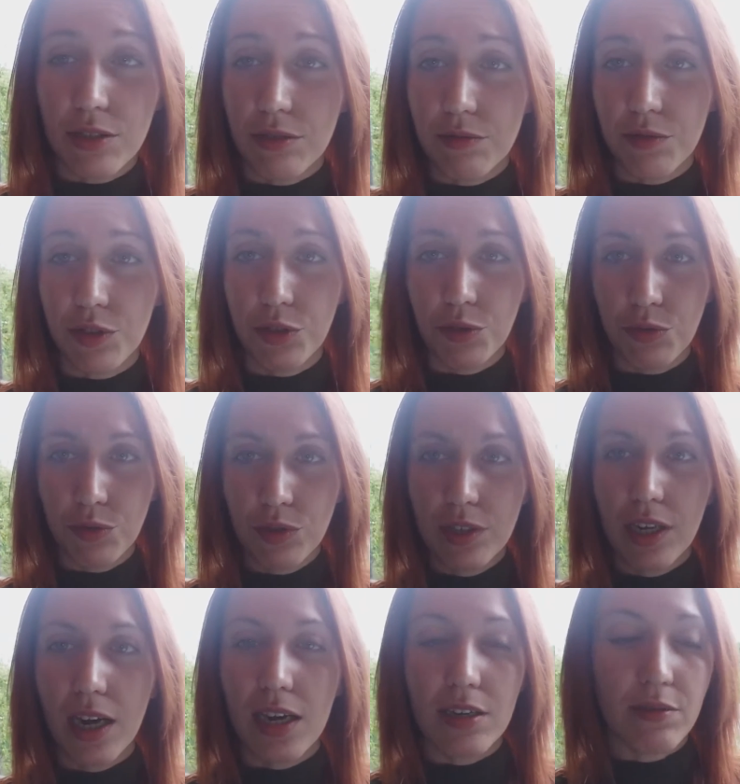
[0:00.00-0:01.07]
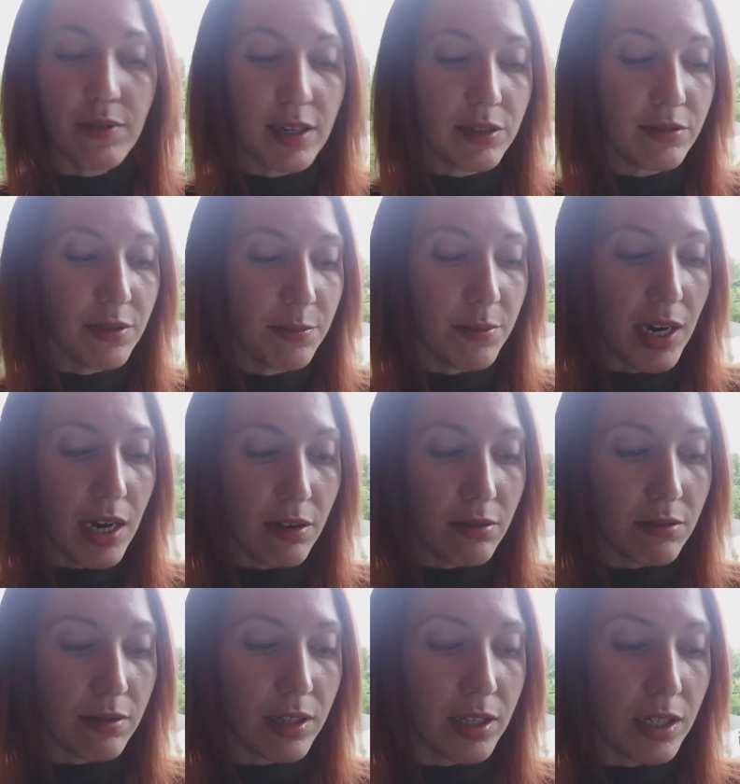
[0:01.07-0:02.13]
of June, and retro
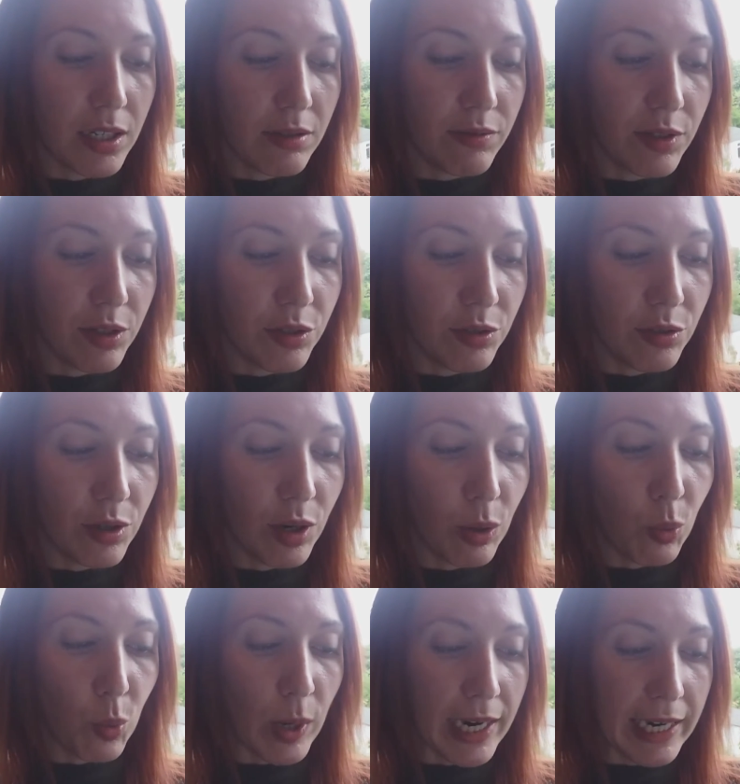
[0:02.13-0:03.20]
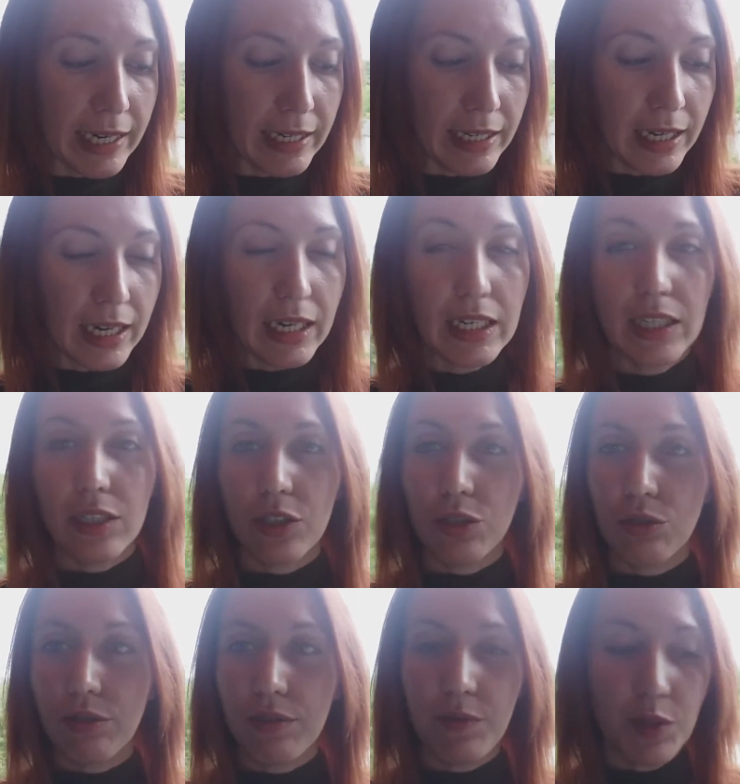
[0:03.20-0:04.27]
Mercury gives you a way to
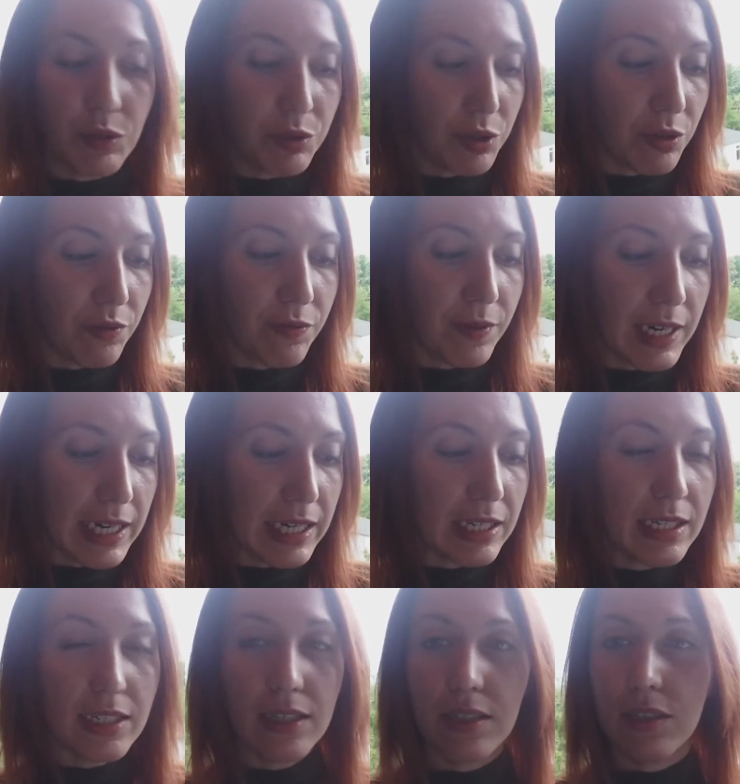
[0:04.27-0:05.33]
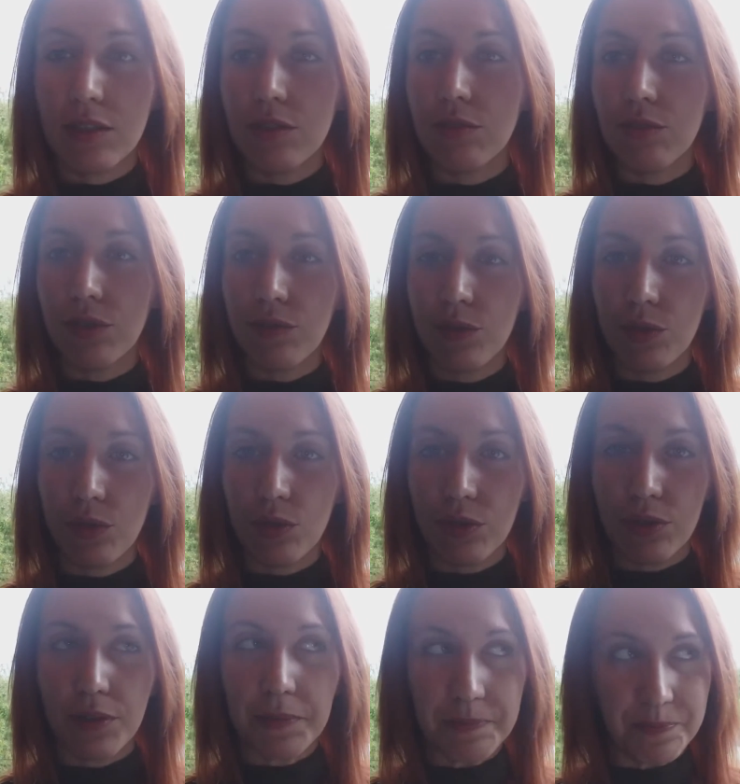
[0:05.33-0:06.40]
review your finance, to review
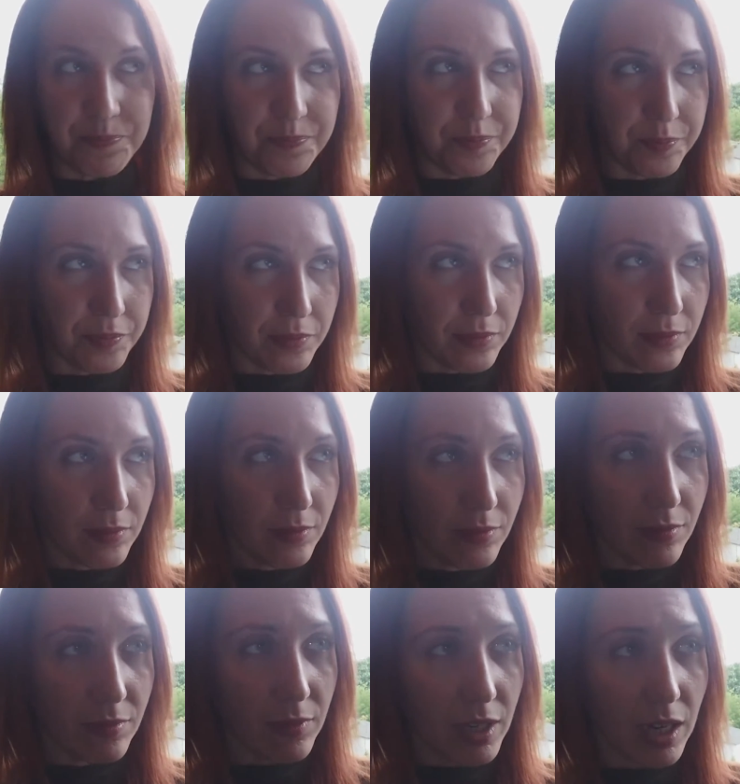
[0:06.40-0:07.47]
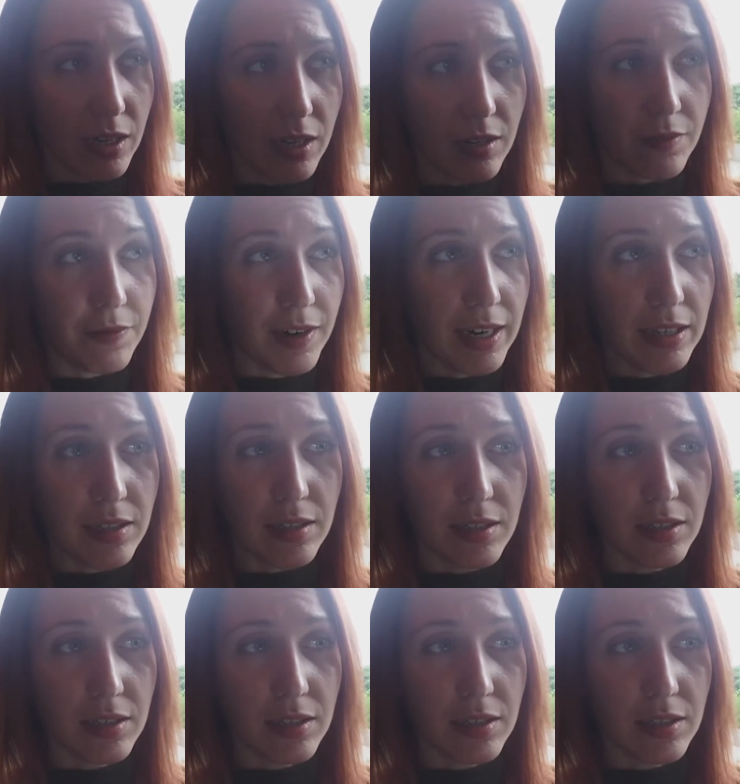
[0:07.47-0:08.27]
your finance